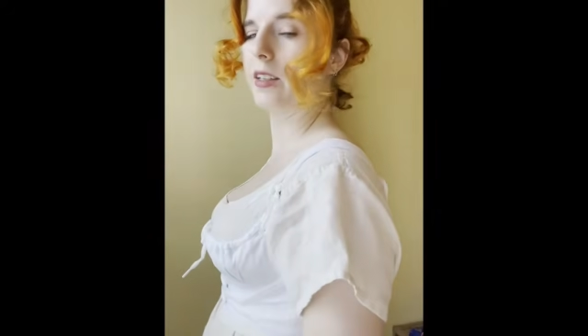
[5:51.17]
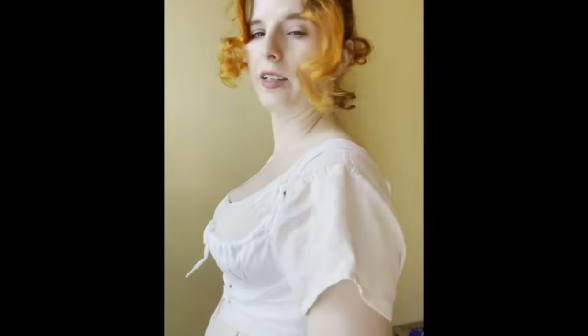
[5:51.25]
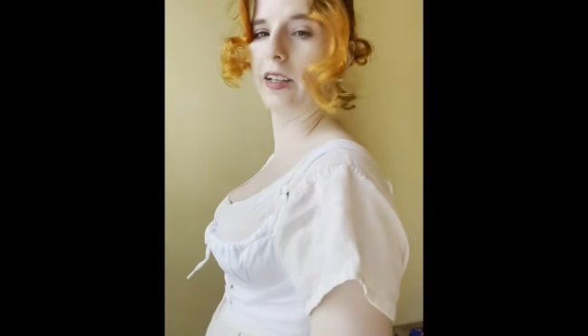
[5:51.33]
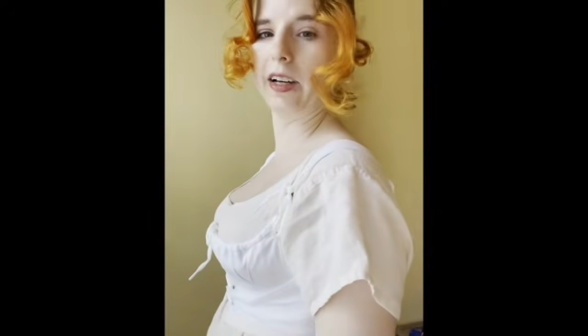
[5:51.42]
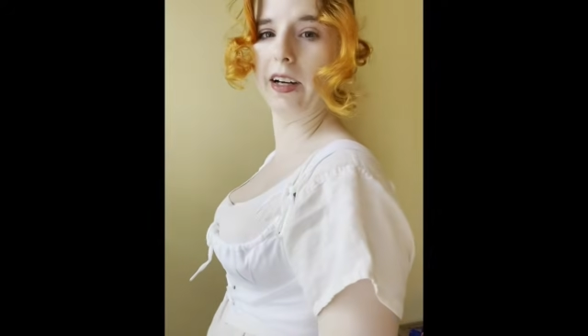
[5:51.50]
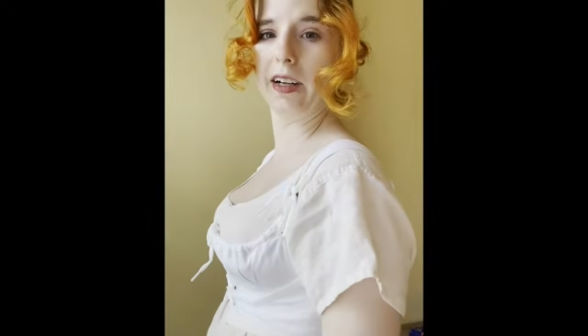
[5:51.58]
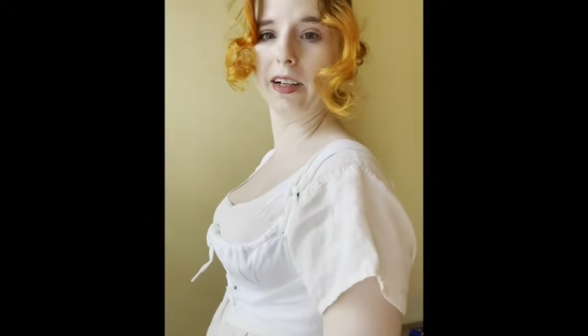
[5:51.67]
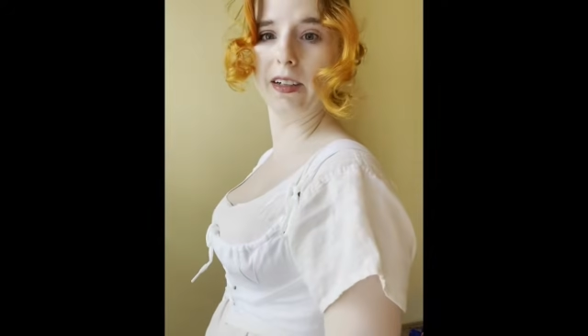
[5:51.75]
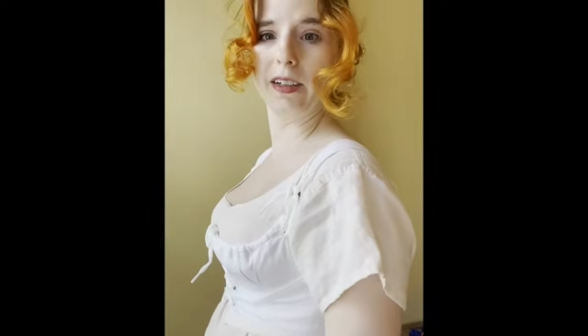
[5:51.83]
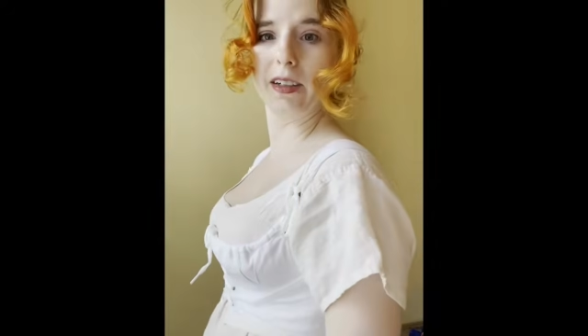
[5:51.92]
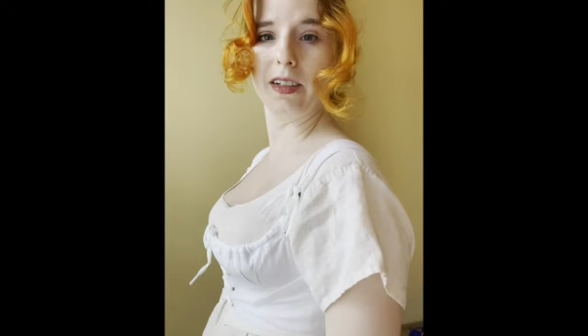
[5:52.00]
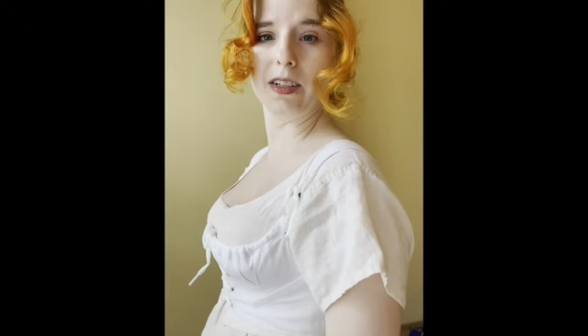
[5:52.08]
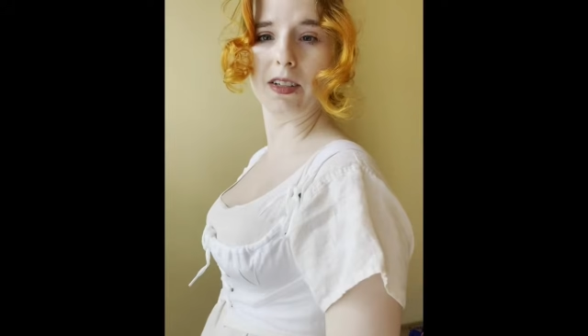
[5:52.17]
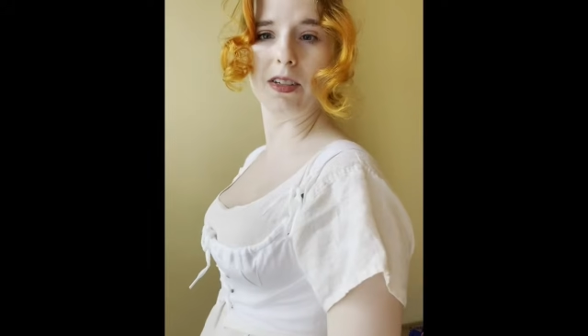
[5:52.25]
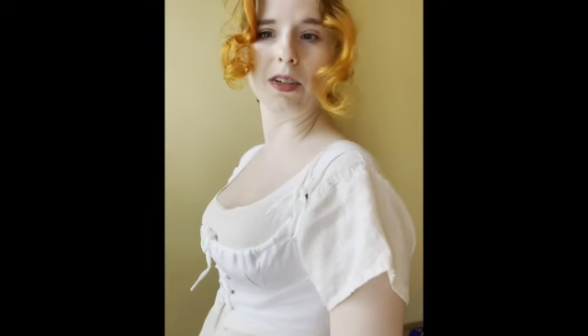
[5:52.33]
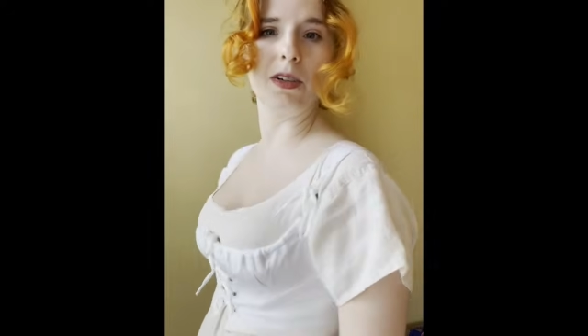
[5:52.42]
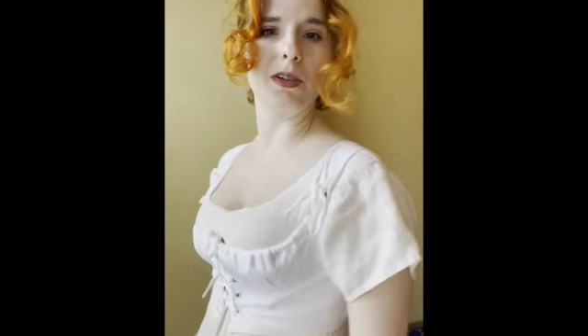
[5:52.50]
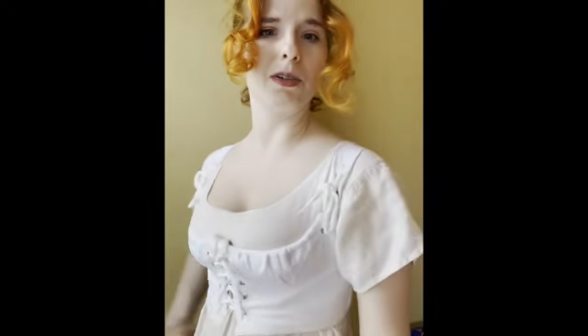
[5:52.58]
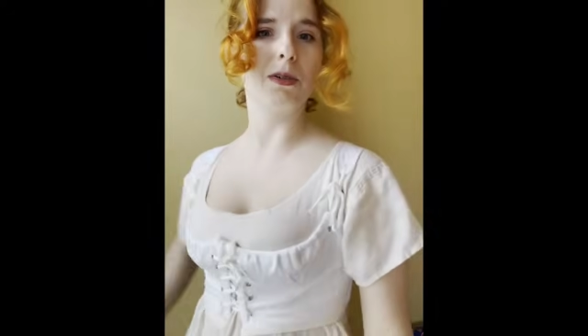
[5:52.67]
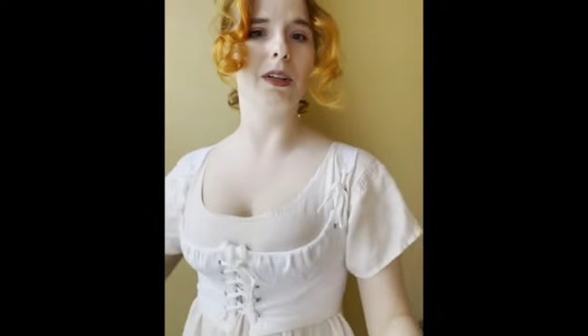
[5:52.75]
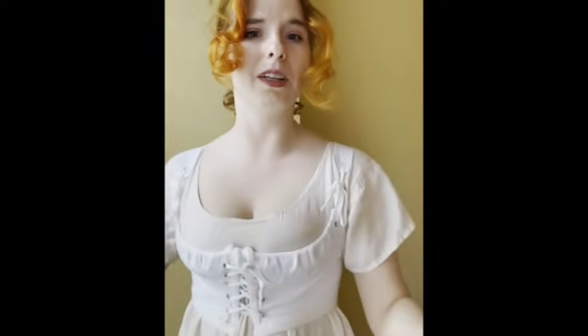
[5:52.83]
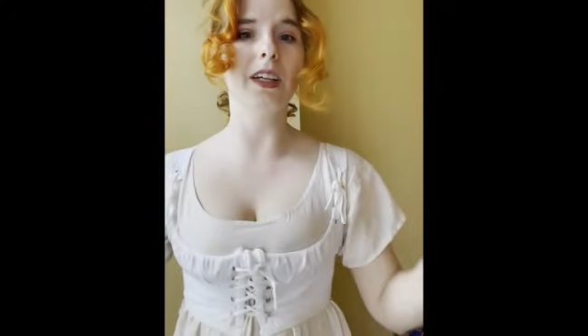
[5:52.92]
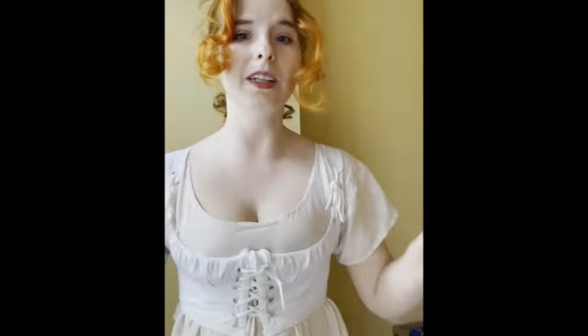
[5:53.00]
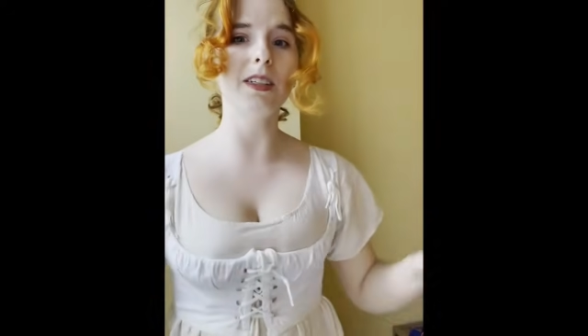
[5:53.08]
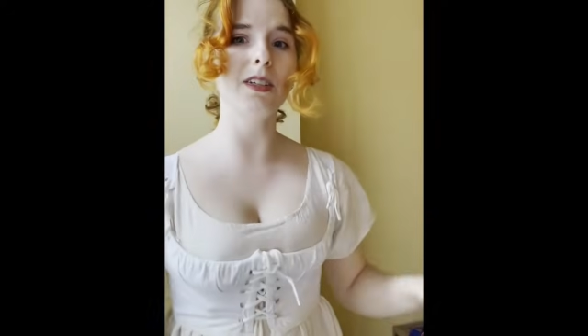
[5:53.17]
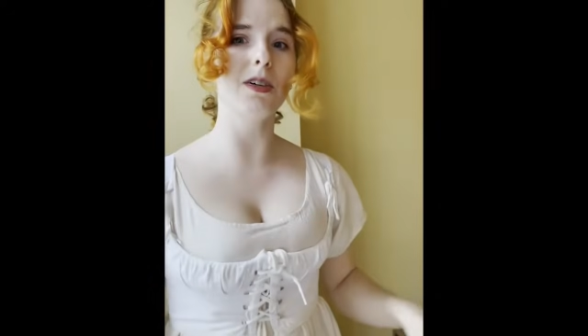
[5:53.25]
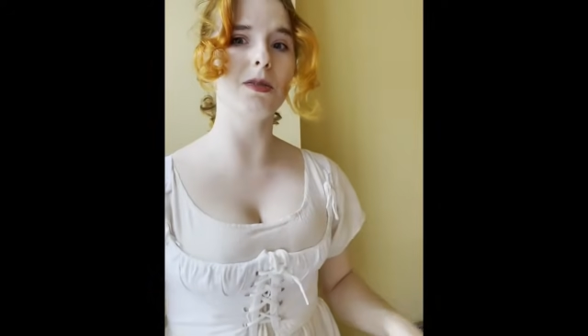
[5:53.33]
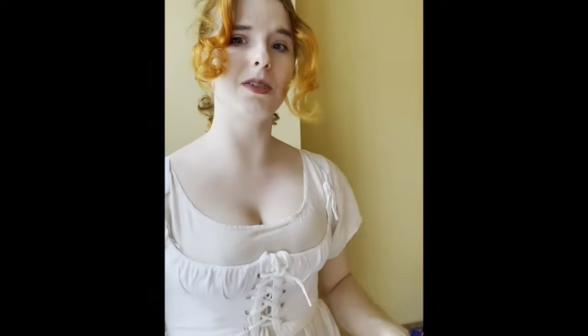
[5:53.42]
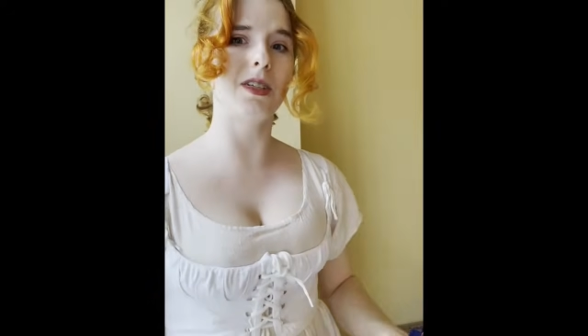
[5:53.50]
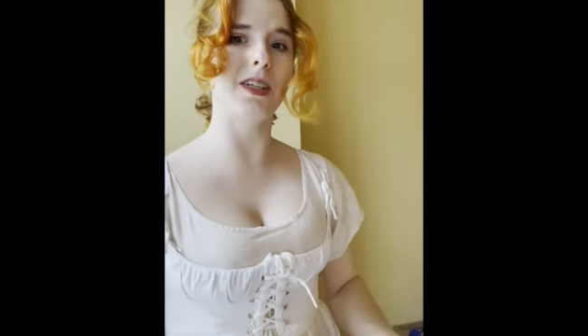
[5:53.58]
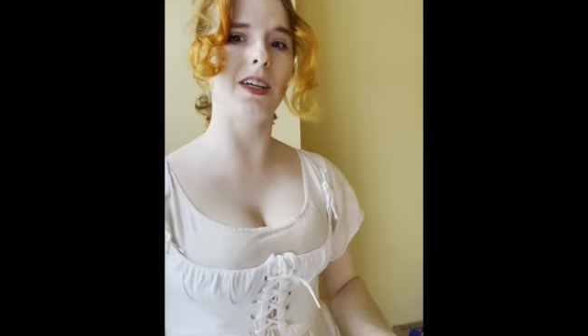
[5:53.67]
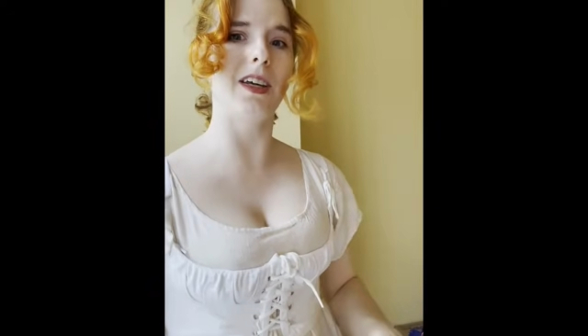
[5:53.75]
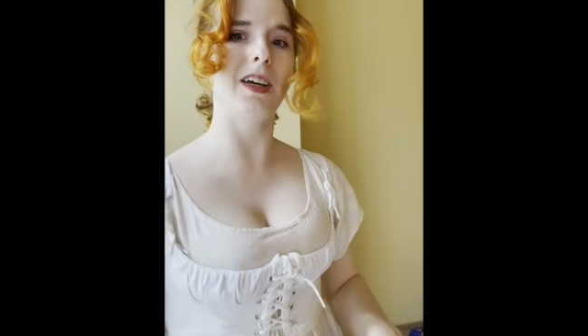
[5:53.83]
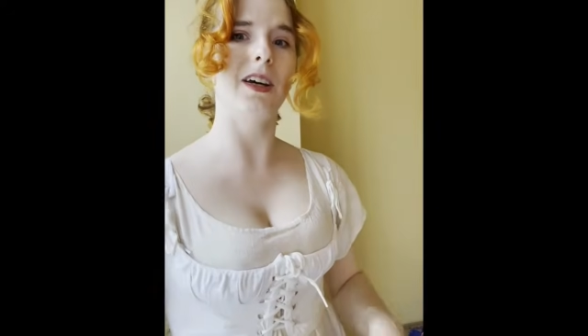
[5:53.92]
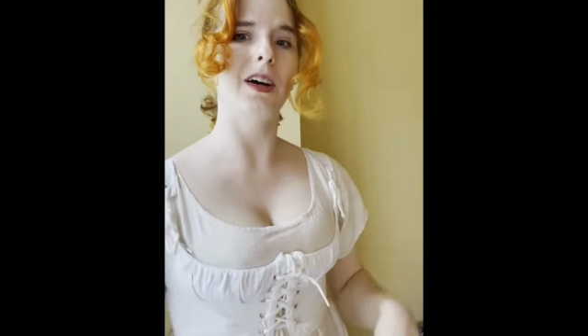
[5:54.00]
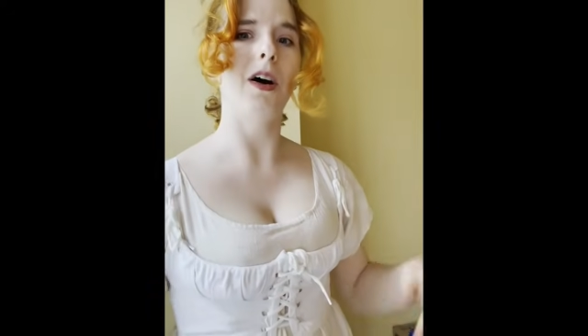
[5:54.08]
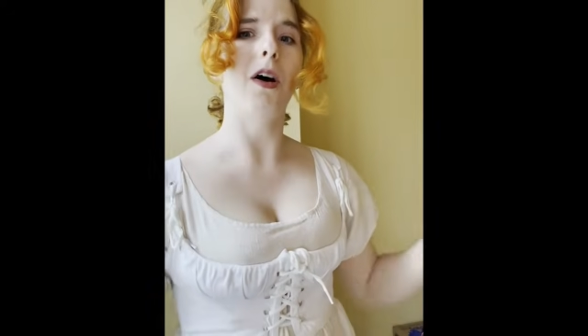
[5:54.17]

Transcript: yeah, so let's go see